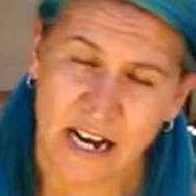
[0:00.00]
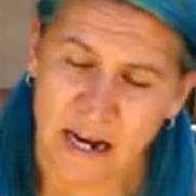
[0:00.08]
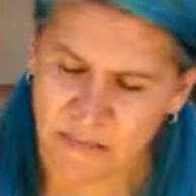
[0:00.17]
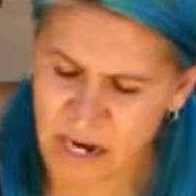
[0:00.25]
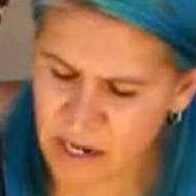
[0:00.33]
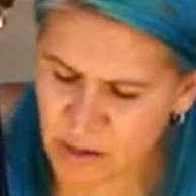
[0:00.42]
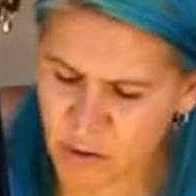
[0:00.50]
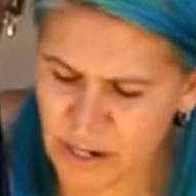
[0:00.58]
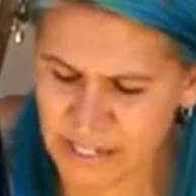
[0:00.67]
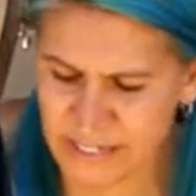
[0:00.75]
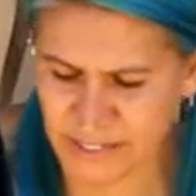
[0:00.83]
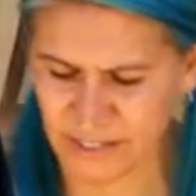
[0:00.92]
I'm not
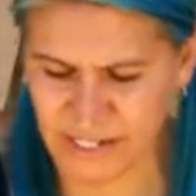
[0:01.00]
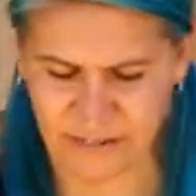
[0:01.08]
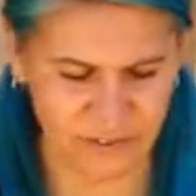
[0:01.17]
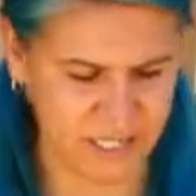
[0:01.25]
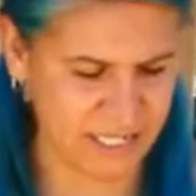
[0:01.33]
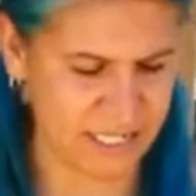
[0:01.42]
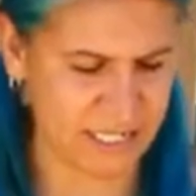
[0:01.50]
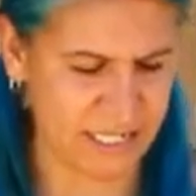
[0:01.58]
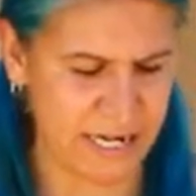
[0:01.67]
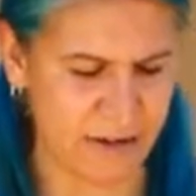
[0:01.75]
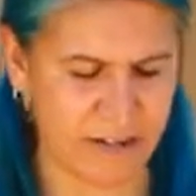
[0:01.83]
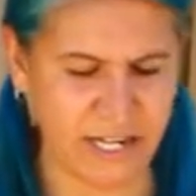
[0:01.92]
going to leave this
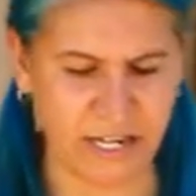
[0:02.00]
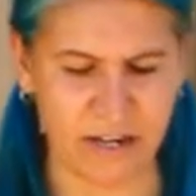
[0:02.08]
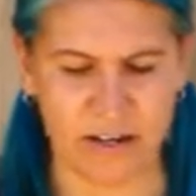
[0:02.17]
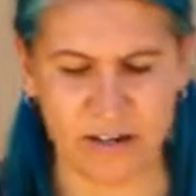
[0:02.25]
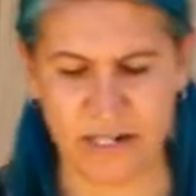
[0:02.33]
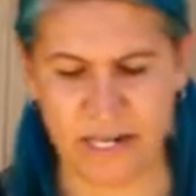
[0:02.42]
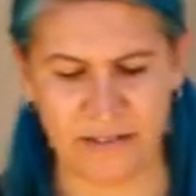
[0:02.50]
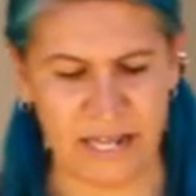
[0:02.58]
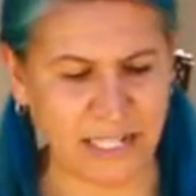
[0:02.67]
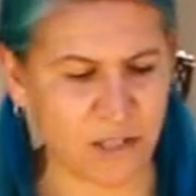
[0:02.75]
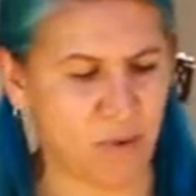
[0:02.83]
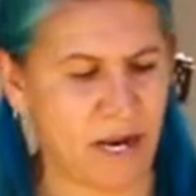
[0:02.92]
container here, and
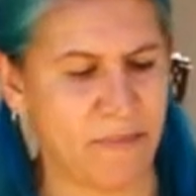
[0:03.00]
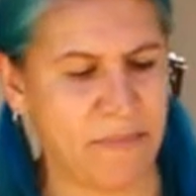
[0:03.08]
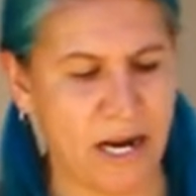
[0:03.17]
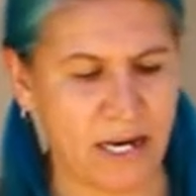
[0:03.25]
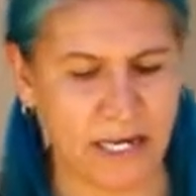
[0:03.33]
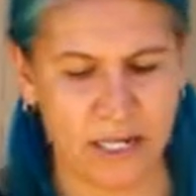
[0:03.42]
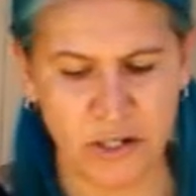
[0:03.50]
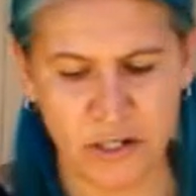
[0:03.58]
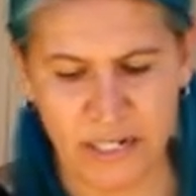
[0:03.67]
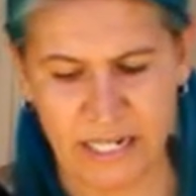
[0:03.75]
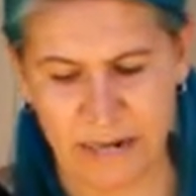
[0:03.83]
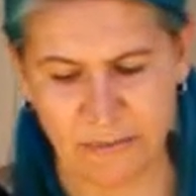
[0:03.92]
that's why I'm not going to
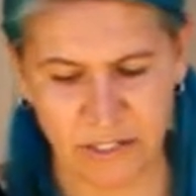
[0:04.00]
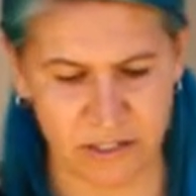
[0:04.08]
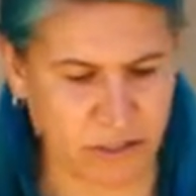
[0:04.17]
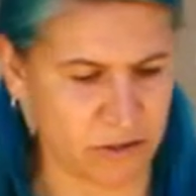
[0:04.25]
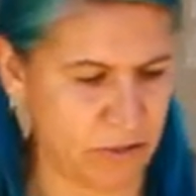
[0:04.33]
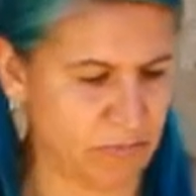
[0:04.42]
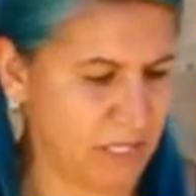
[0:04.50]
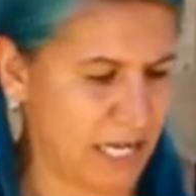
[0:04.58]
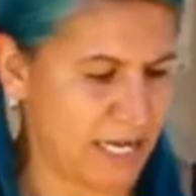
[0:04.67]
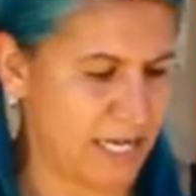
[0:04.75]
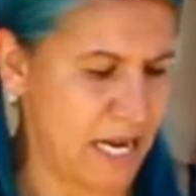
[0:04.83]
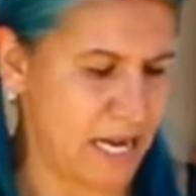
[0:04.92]
hook it up to the drip
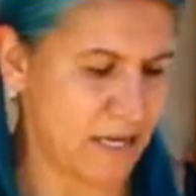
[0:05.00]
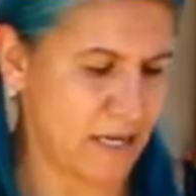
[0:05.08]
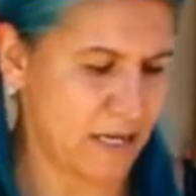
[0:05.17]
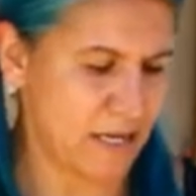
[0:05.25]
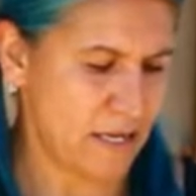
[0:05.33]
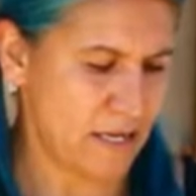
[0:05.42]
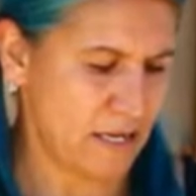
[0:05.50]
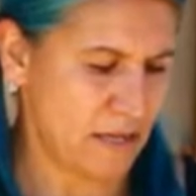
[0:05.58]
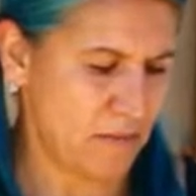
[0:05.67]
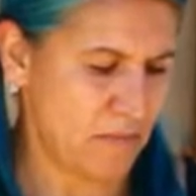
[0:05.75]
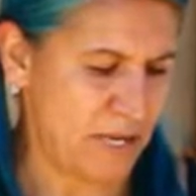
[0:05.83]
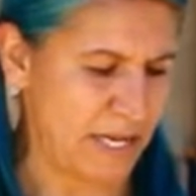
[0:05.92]
line yet.
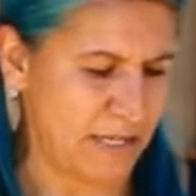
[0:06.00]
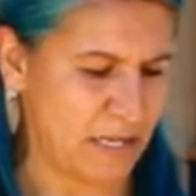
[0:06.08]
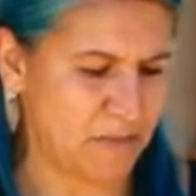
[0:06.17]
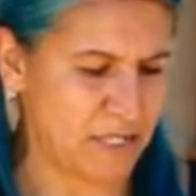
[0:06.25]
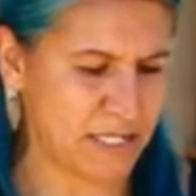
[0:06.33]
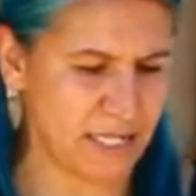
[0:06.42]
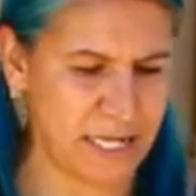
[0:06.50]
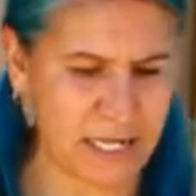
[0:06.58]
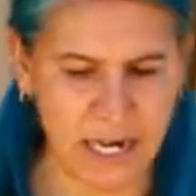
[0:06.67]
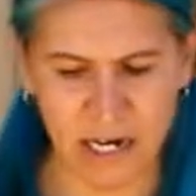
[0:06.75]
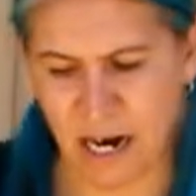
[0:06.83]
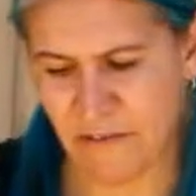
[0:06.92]
But I'm just going to
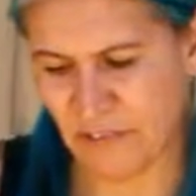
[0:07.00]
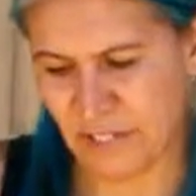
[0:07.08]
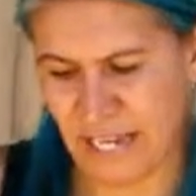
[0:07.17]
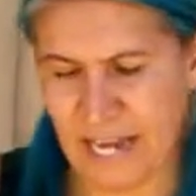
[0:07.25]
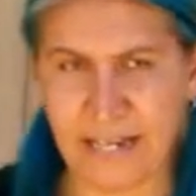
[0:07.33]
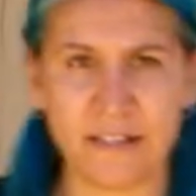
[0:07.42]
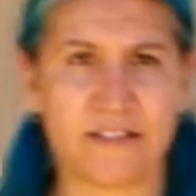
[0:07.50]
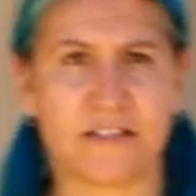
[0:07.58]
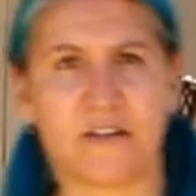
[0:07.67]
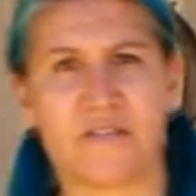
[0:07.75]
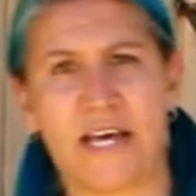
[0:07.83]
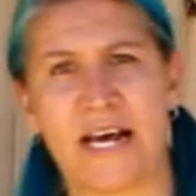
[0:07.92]
cut off a length
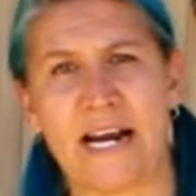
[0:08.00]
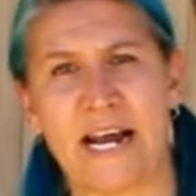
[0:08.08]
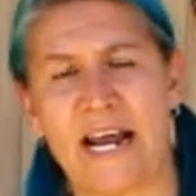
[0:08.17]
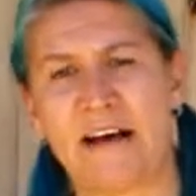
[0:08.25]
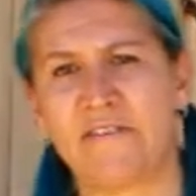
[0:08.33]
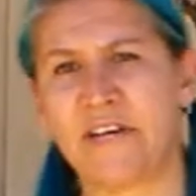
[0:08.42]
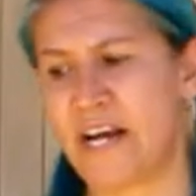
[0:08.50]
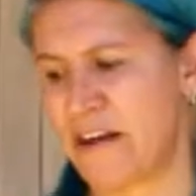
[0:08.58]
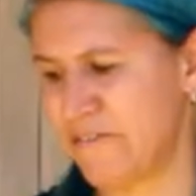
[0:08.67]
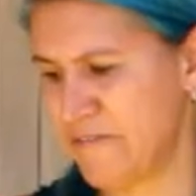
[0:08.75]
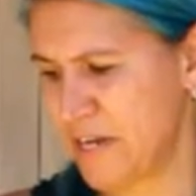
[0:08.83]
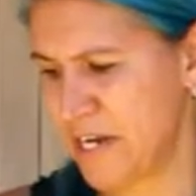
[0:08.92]
so that I have
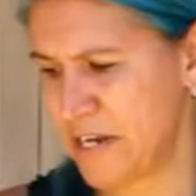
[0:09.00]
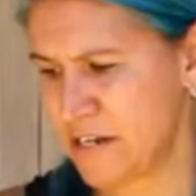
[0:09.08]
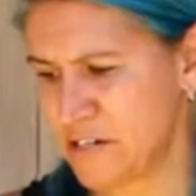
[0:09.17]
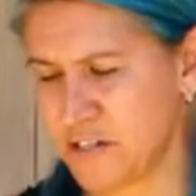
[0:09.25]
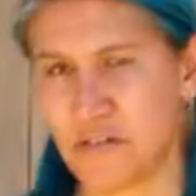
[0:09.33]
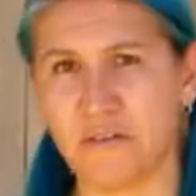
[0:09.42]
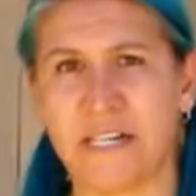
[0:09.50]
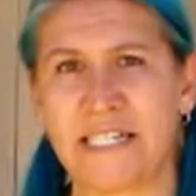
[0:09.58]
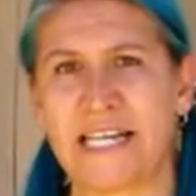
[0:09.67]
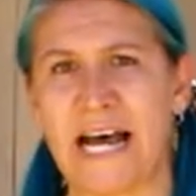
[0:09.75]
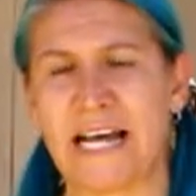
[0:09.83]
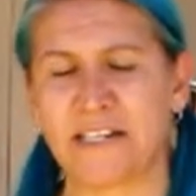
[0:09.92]
enough to
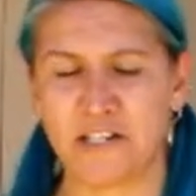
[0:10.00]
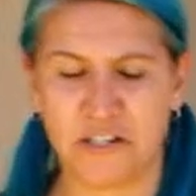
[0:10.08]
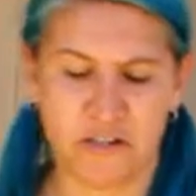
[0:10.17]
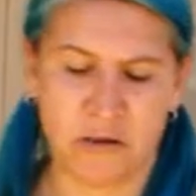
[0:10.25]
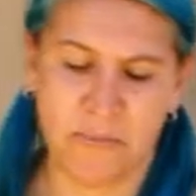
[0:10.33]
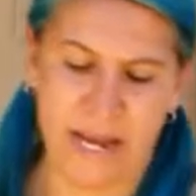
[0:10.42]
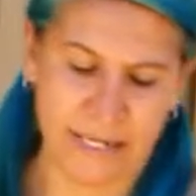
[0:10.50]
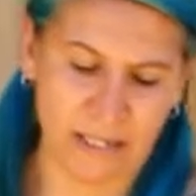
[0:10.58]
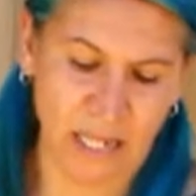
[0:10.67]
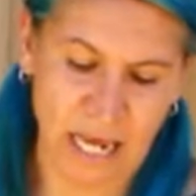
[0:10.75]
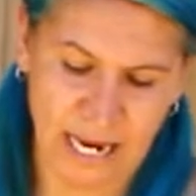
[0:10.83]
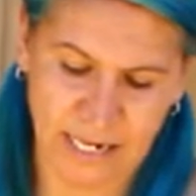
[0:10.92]
attach to a main
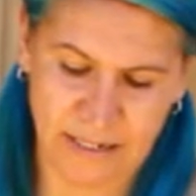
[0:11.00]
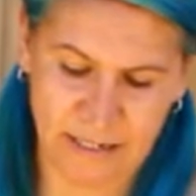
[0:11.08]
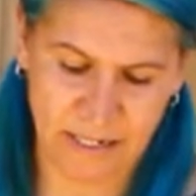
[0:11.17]
line